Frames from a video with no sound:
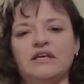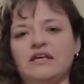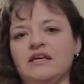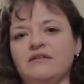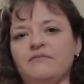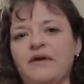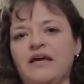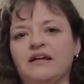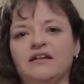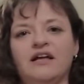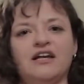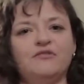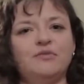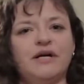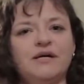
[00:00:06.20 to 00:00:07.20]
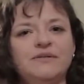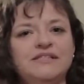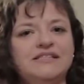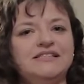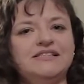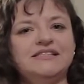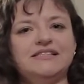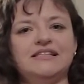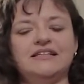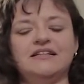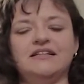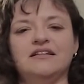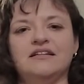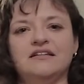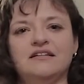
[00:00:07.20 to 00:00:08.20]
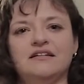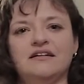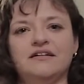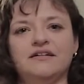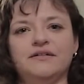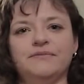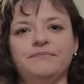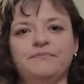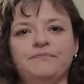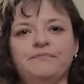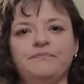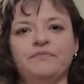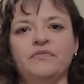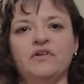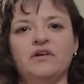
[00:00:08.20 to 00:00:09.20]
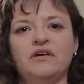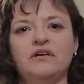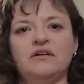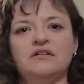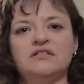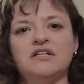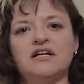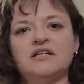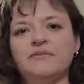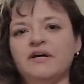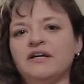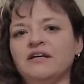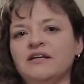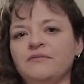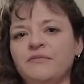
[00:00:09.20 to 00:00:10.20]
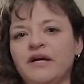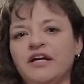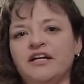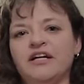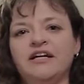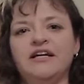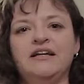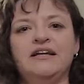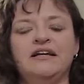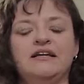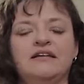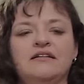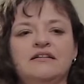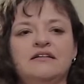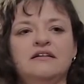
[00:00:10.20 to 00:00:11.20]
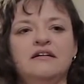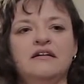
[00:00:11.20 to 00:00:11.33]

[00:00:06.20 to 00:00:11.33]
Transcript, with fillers: He made a lot of promises and um, talked about getting married and